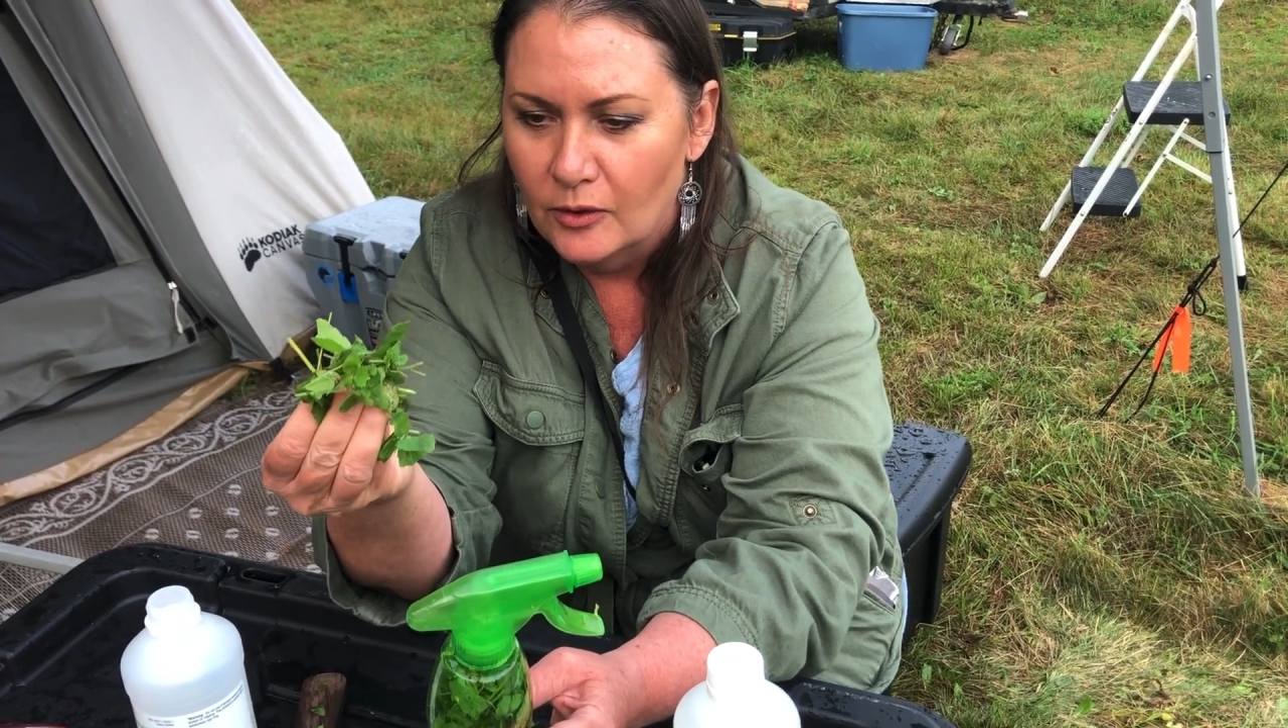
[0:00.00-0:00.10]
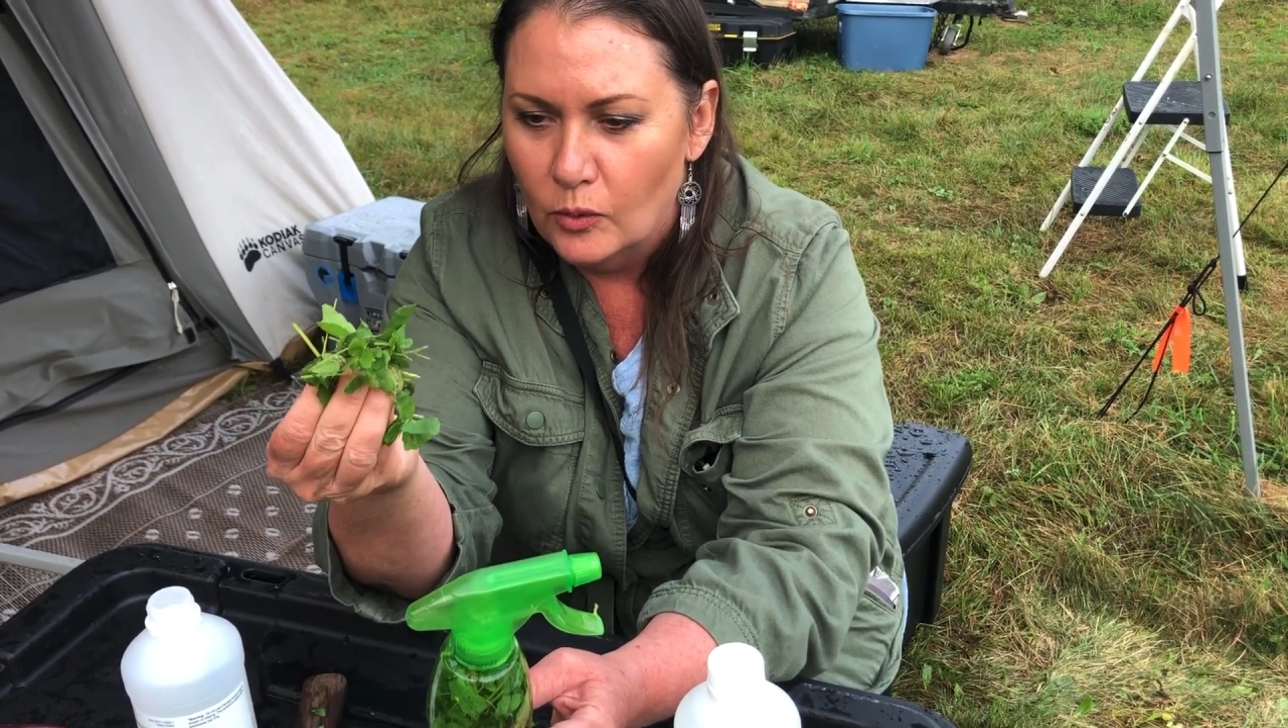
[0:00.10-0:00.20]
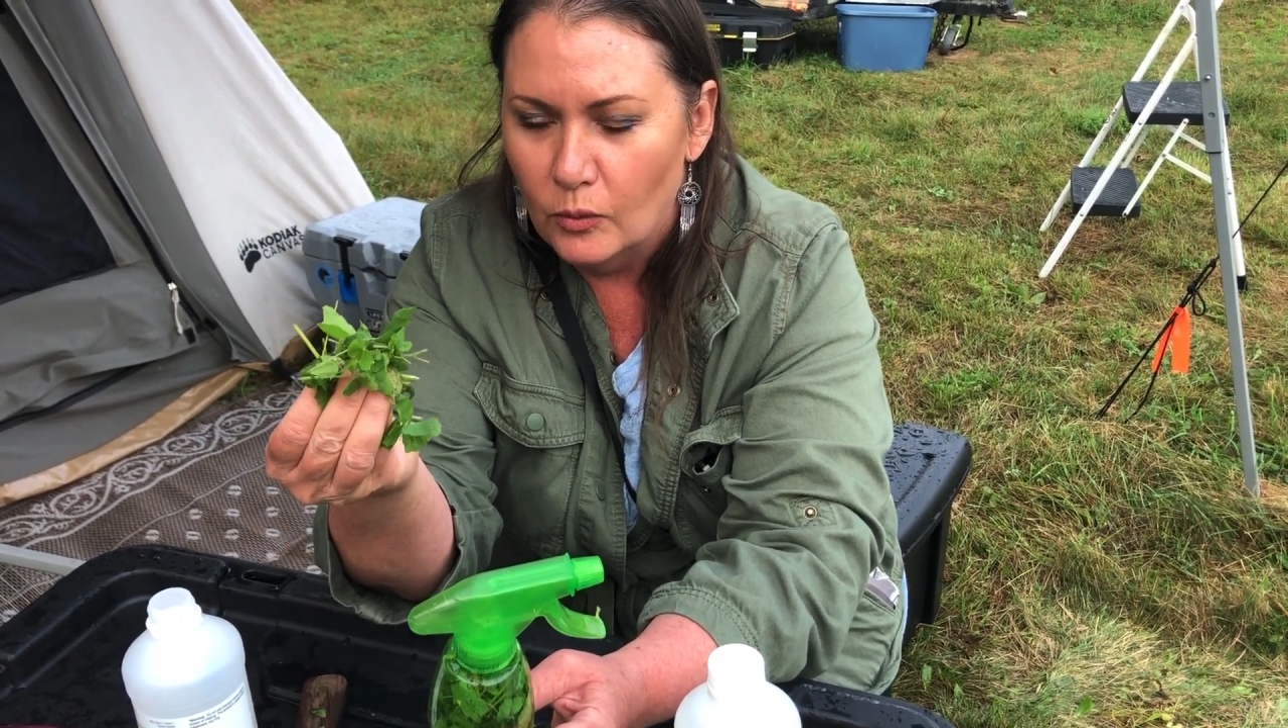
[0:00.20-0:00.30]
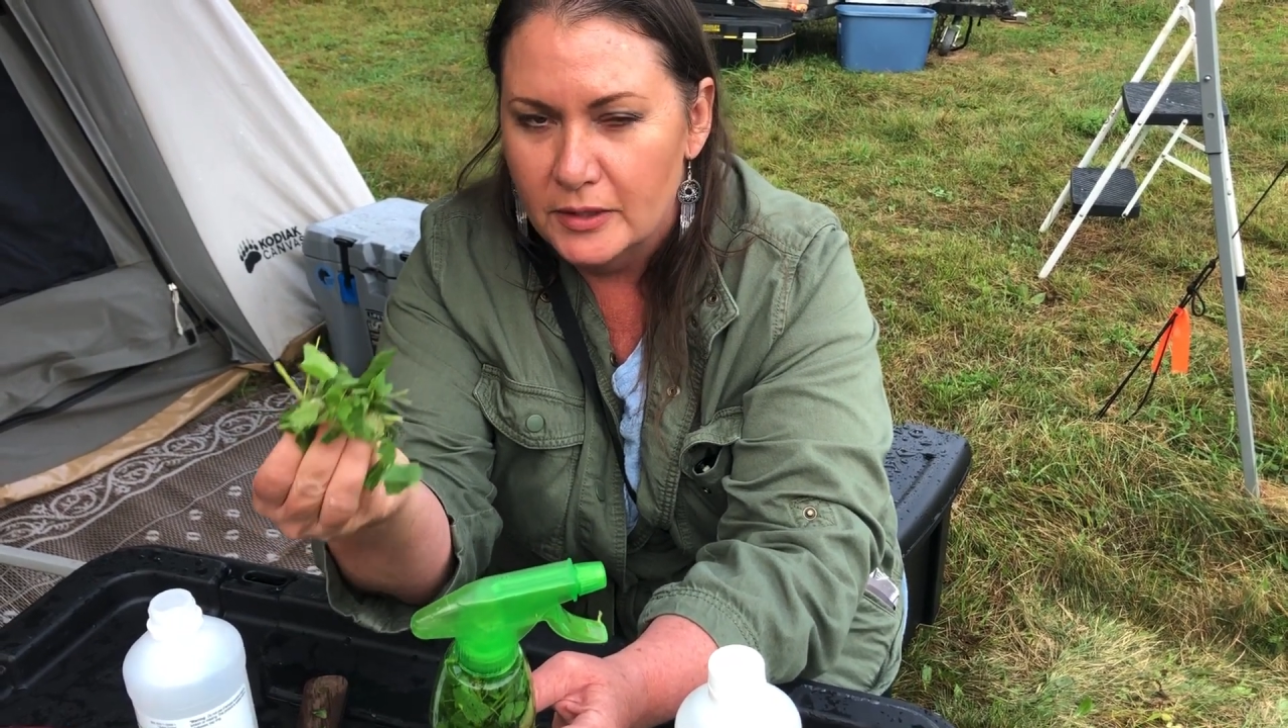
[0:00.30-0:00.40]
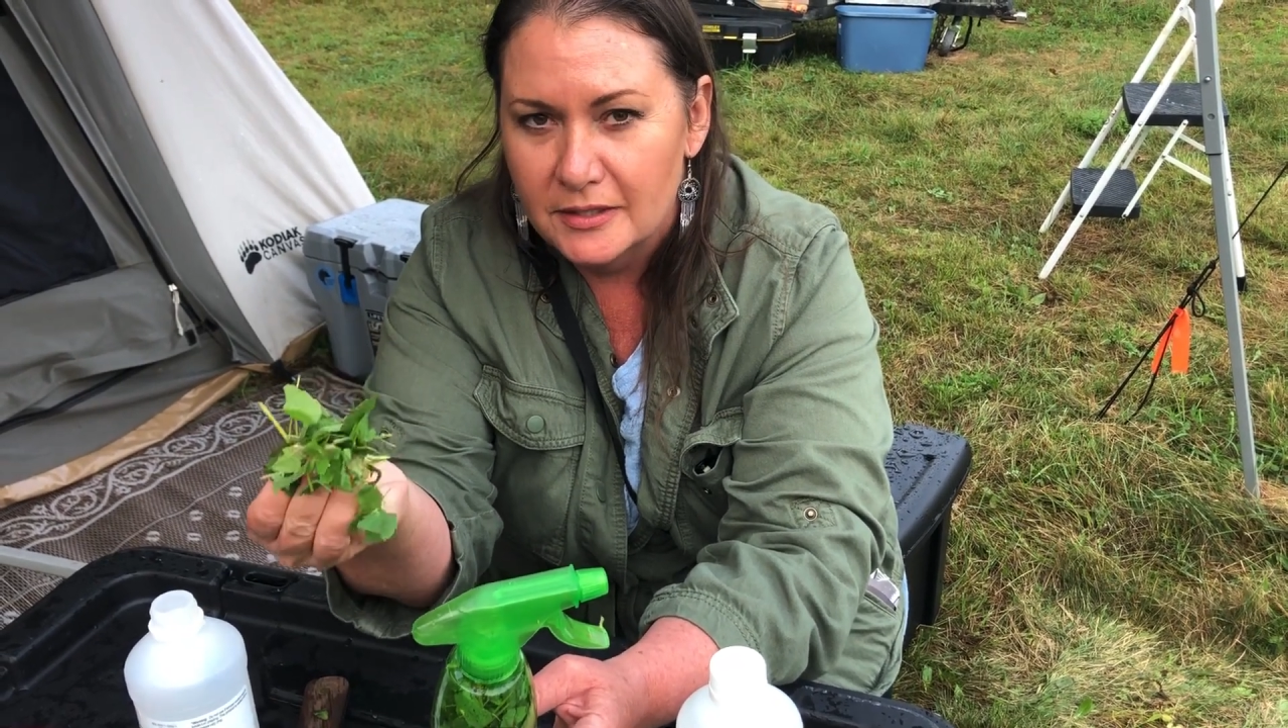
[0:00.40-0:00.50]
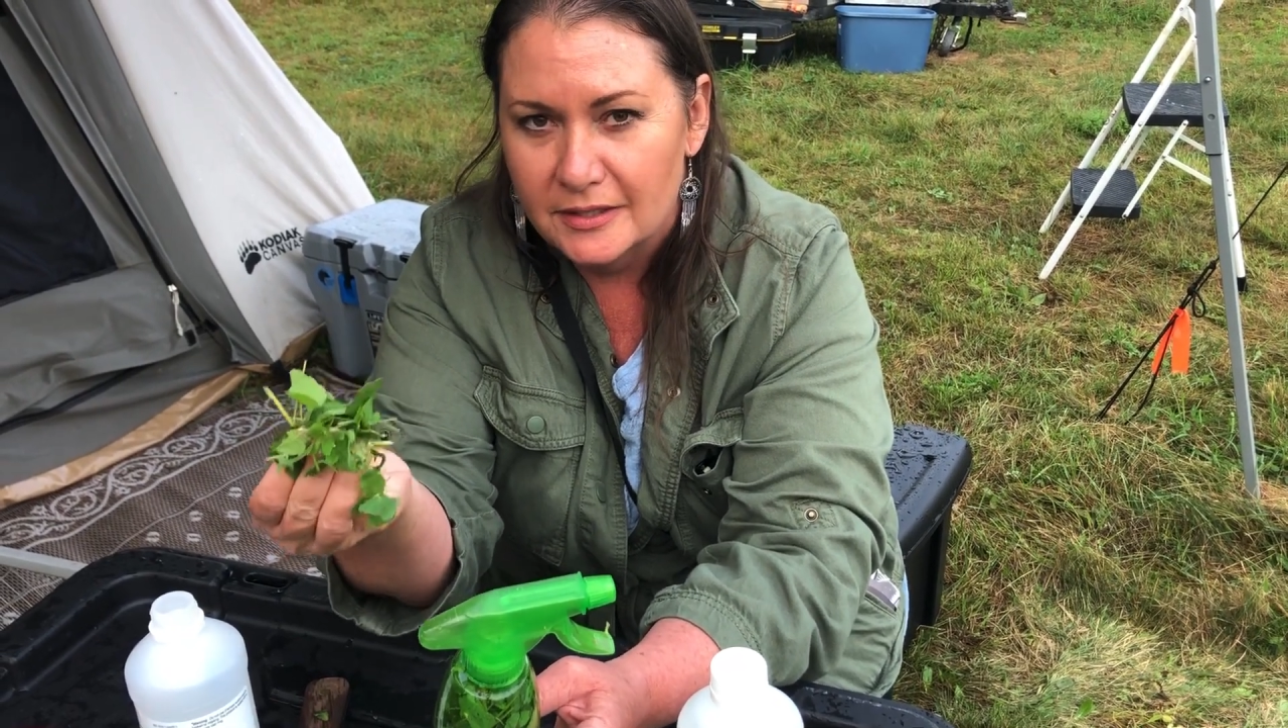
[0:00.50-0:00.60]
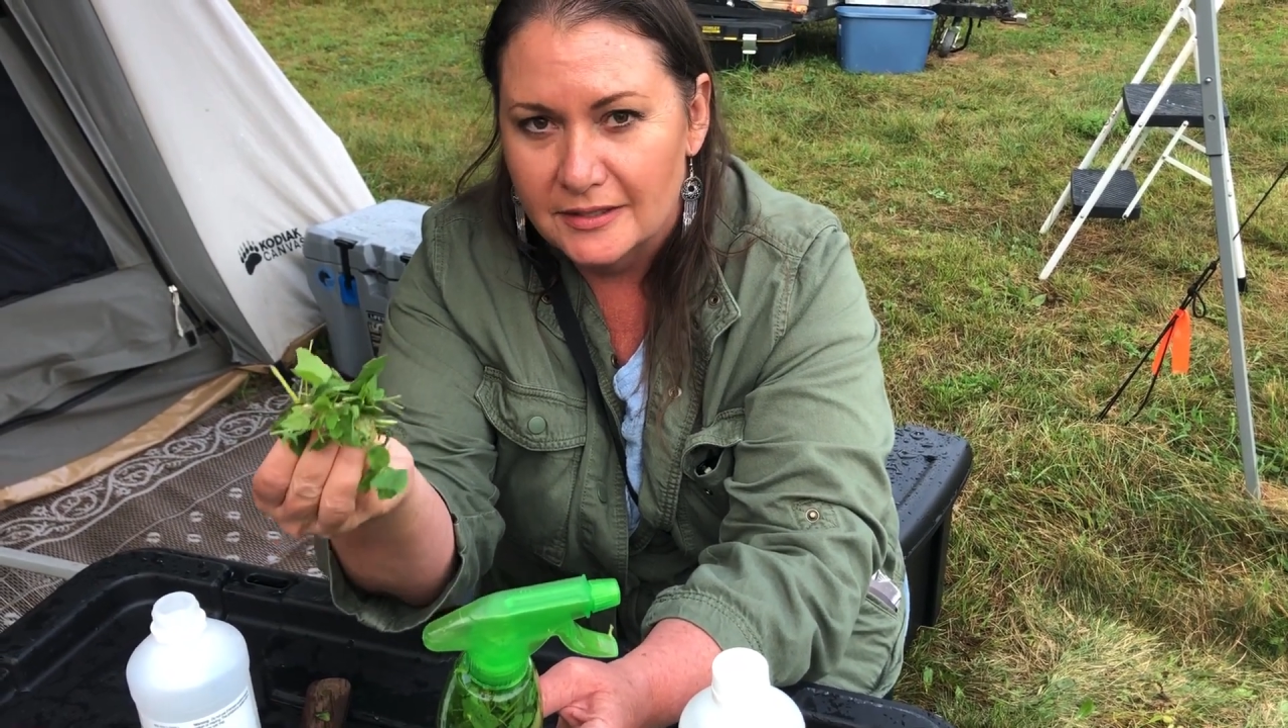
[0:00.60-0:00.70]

Once it's